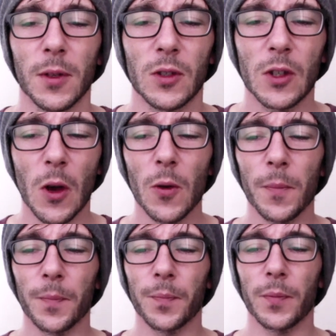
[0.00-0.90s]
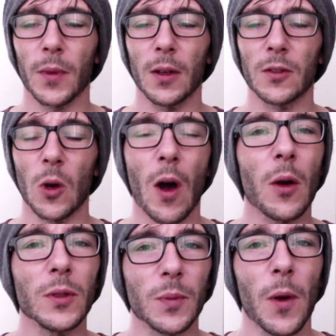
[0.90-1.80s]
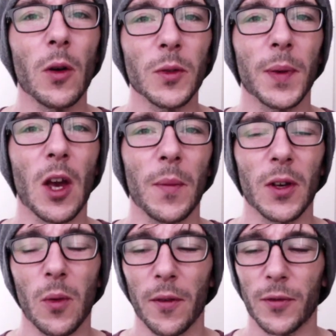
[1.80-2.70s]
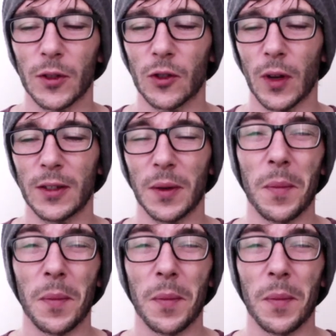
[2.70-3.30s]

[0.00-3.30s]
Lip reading: So I was becoming quite frustrated.